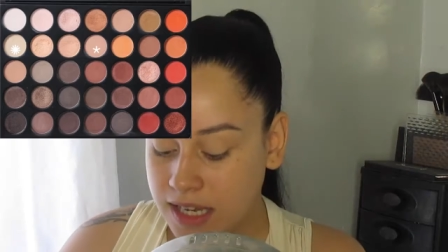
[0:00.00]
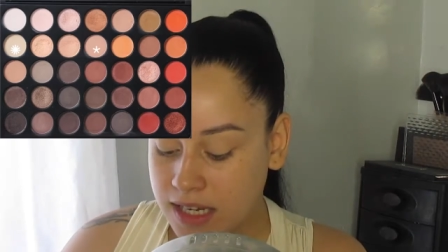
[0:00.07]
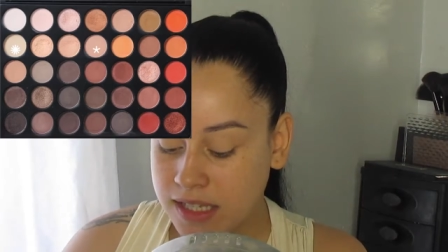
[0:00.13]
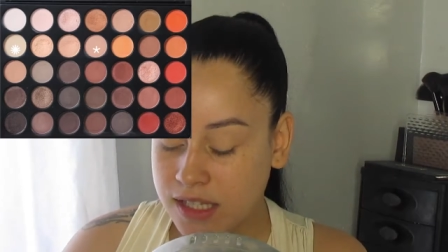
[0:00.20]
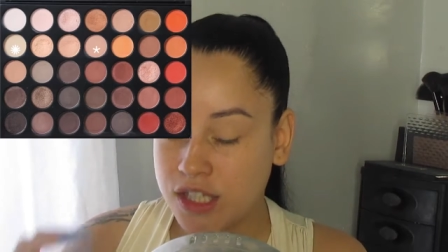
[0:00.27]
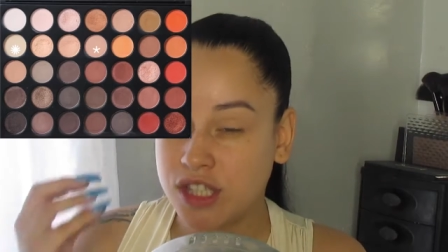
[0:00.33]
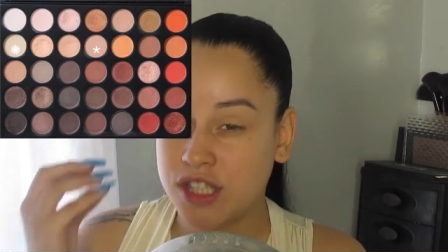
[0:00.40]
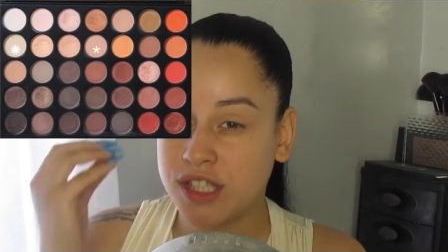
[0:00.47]
like
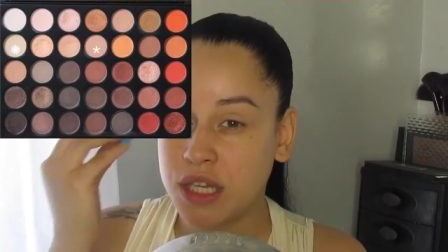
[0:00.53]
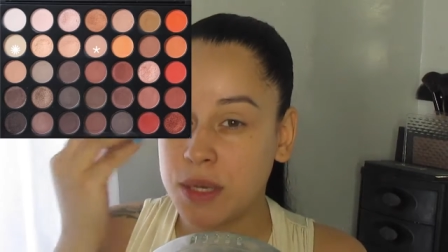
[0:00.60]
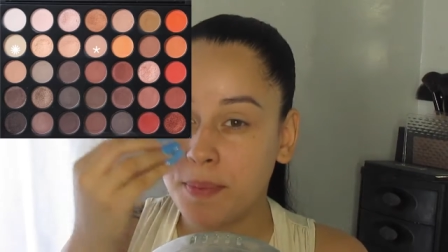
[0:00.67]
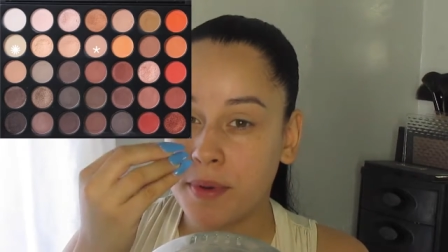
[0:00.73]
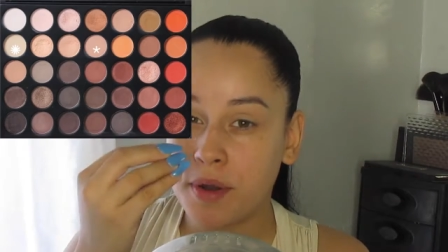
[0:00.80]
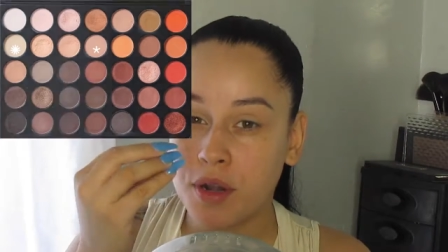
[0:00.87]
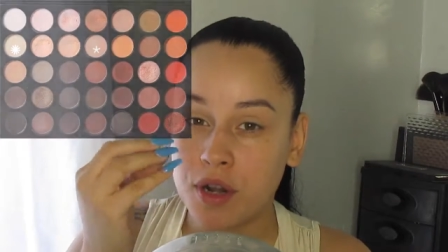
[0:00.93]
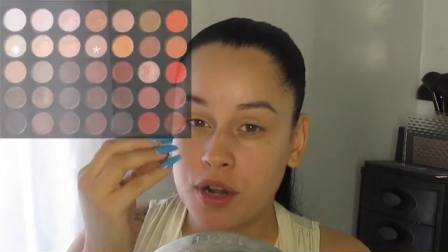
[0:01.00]
a
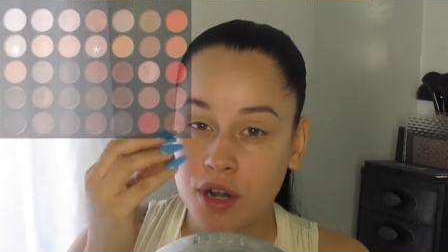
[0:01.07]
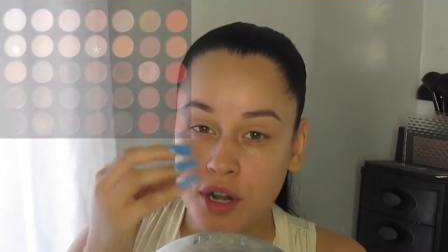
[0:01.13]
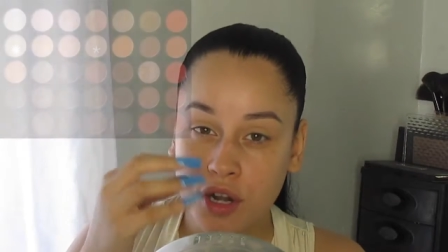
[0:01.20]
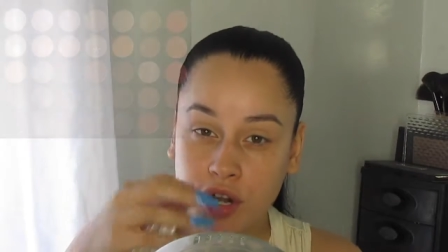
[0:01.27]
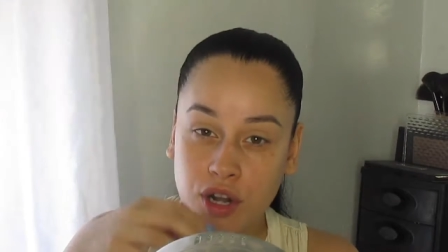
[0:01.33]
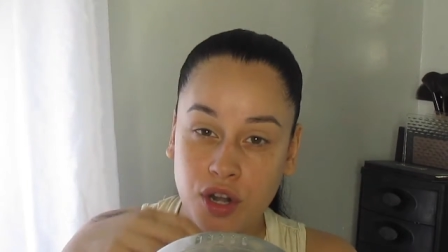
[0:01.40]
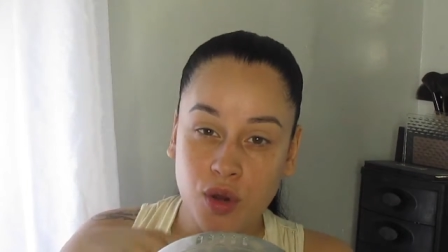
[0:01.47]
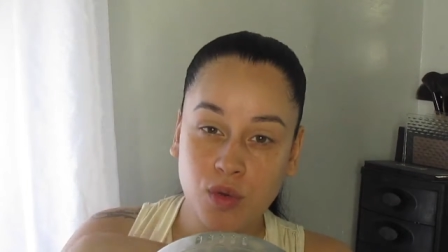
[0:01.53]
deeper
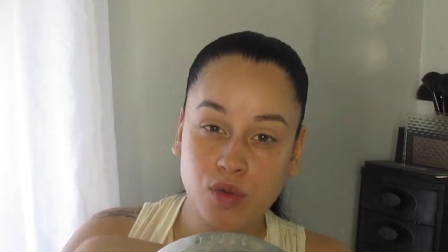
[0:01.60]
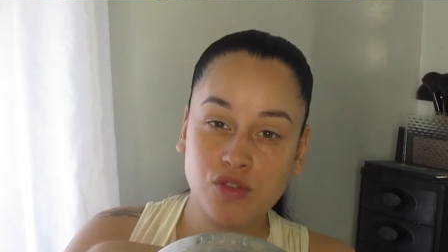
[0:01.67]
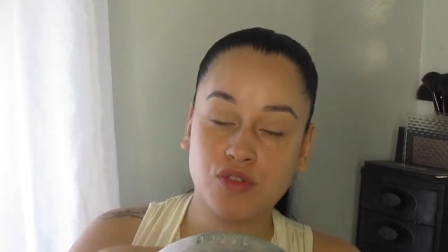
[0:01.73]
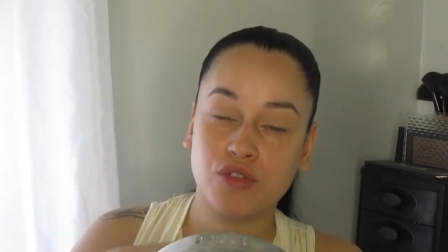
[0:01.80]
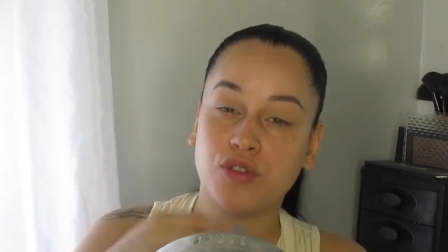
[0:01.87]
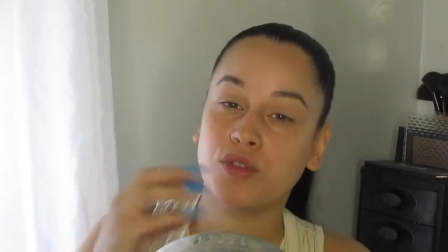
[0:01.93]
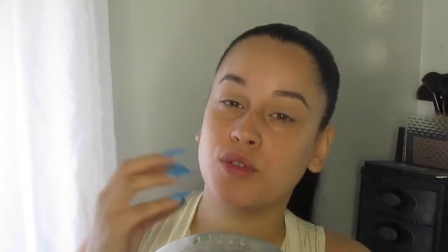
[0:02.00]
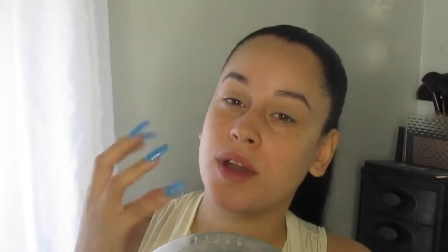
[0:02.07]

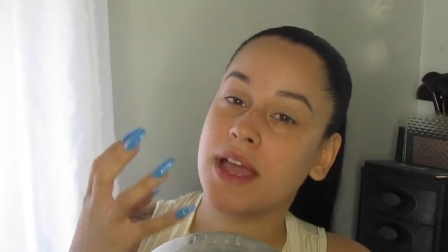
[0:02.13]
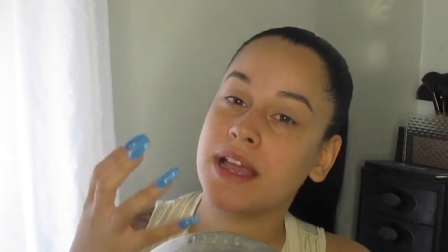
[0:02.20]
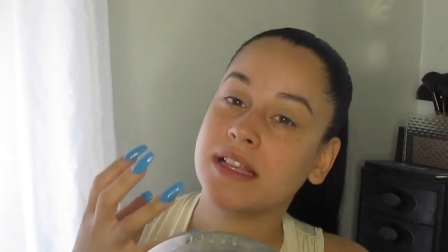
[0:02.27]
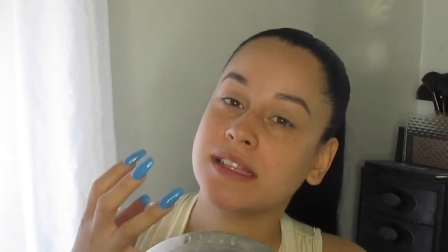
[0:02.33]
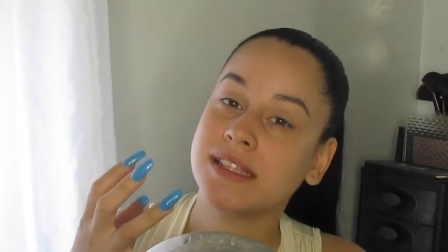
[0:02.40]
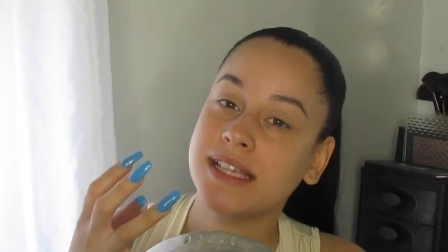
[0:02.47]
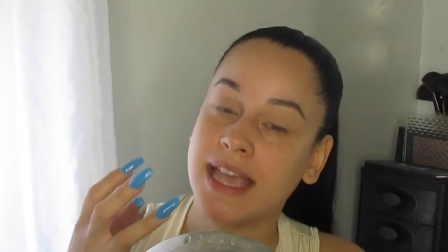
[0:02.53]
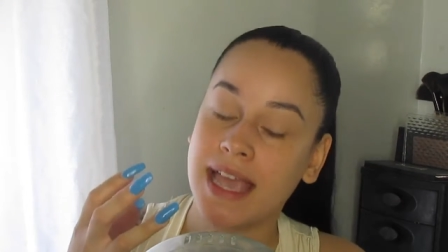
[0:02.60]
neutral like
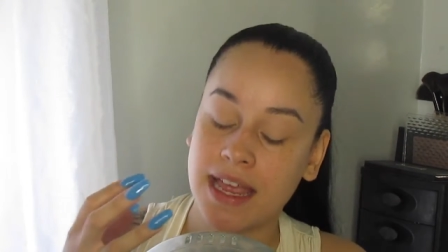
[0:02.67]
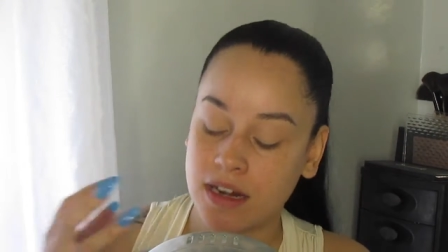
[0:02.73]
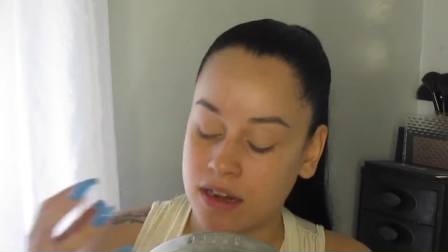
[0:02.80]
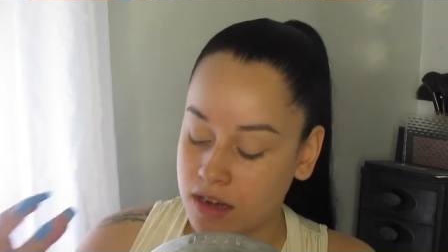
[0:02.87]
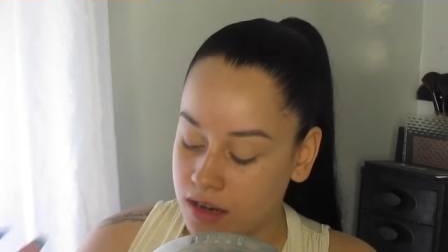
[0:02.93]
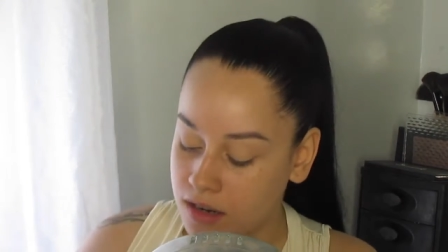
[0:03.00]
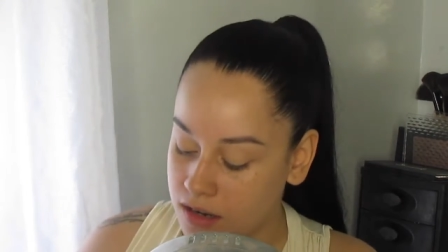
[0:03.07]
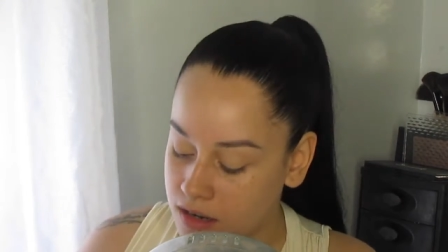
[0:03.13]
tan
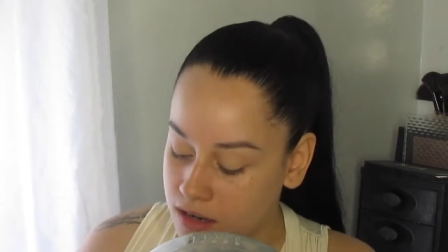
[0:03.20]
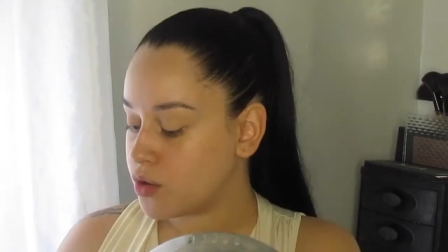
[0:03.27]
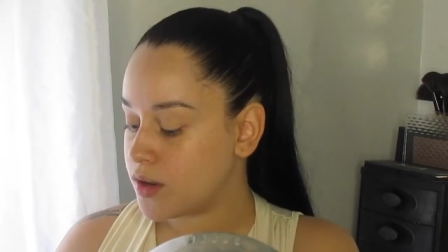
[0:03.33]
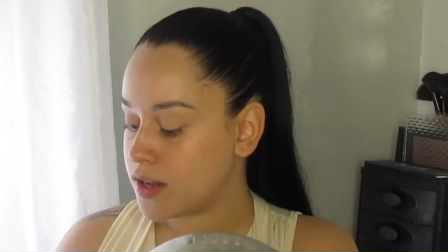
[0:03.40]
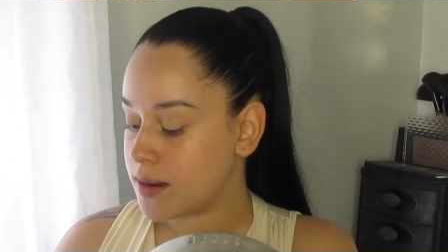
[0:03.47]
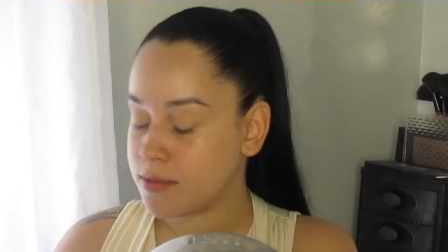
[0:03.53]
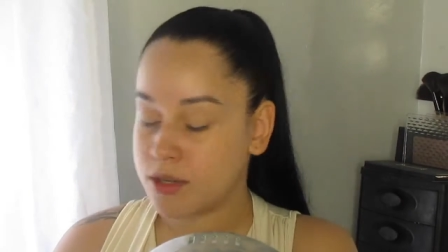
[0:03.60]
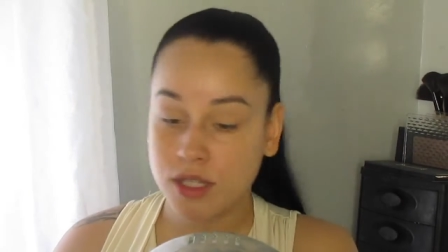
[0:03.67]
color. So,
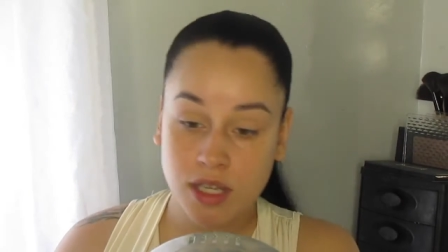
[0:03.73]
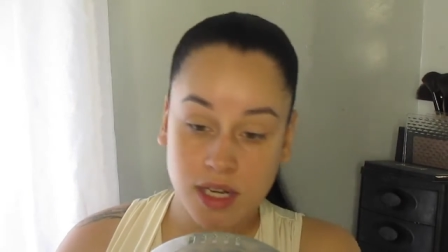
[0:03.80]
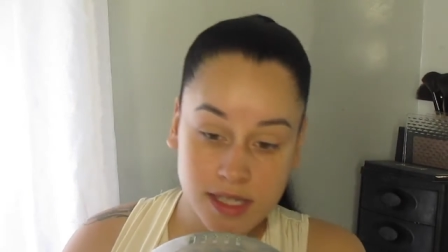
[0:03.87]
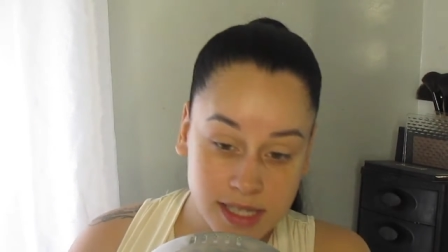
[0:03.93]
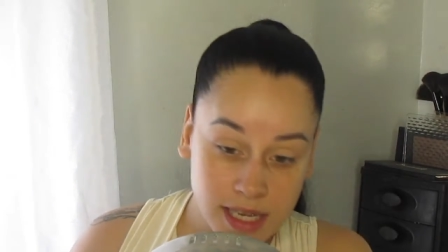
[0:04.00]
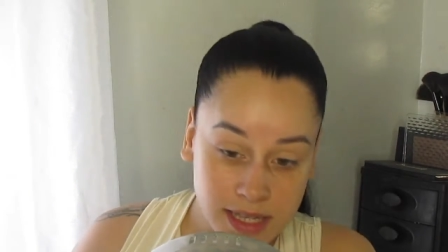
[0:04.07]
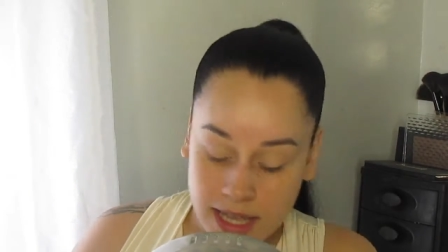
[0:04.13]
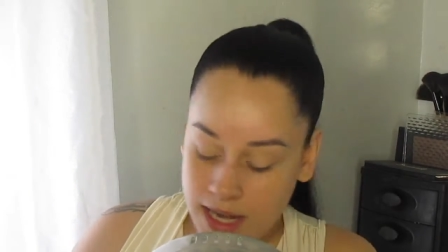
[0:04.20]
and I'm just gonna
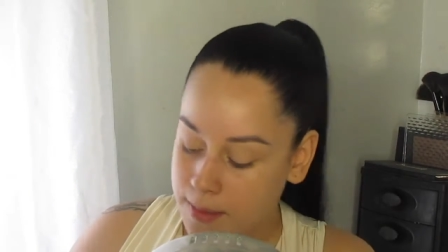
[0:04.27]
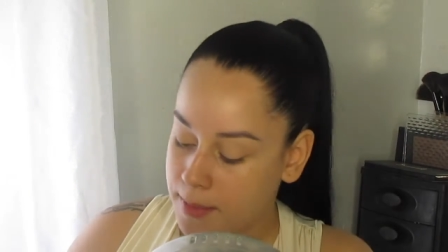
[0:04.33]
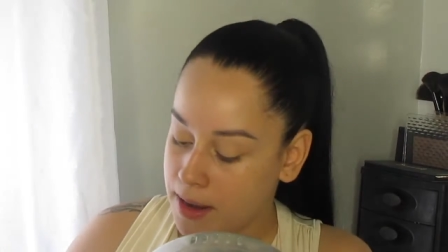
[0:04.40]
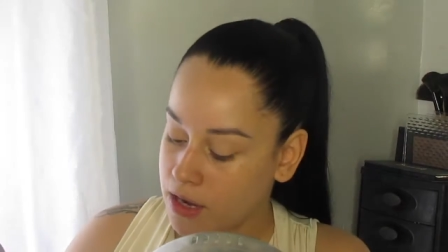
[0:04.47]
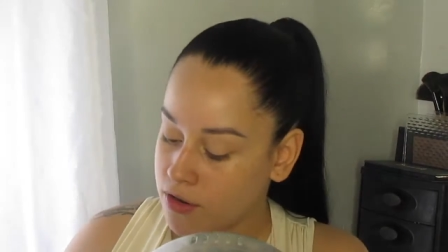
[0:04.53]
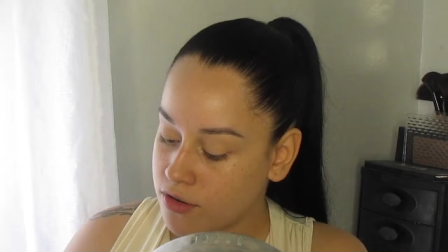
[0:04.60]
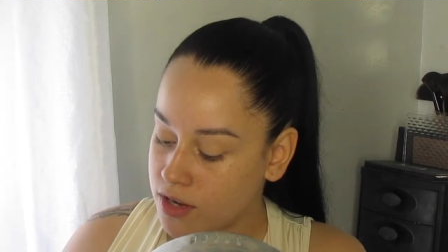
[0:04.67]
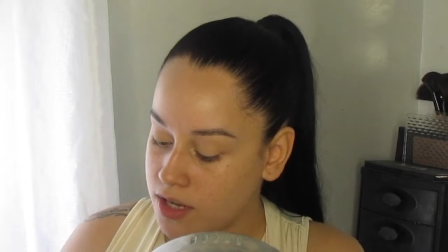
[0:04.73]
take that in my
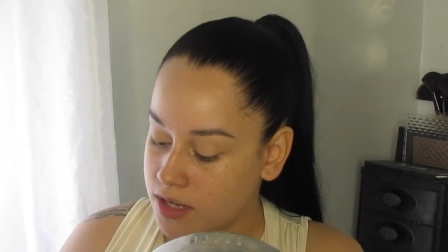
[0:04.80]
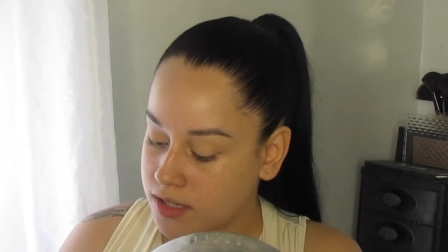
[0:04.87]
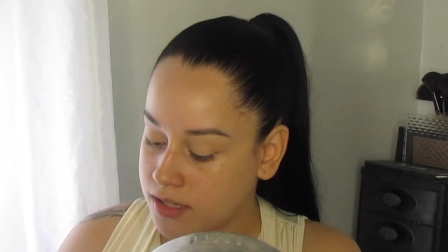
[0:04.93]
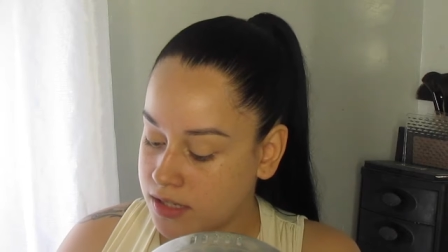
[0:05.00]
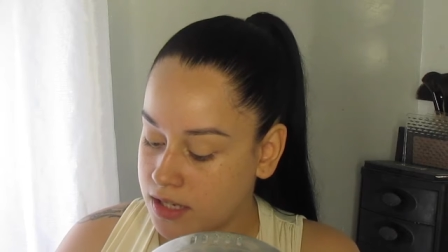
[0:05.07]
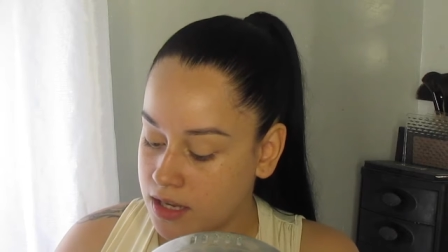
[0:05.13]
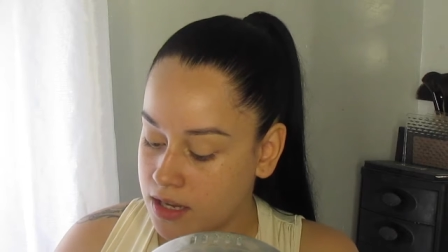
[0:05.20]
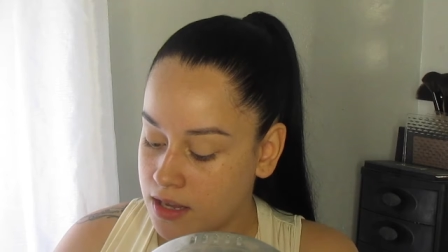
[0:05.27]

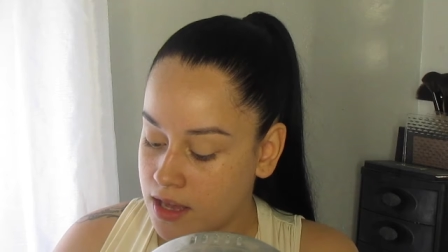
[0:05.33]
crease.